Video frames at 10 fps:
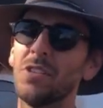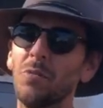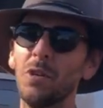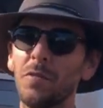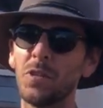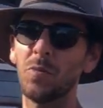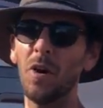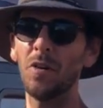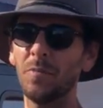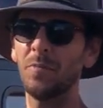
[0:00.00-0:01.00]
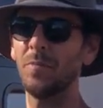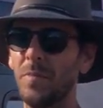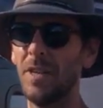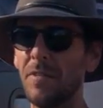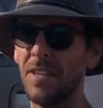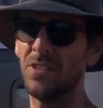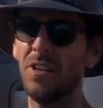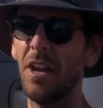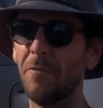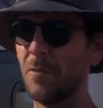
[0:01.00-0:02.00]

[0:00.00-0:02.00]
on the roof as well but if that's not enough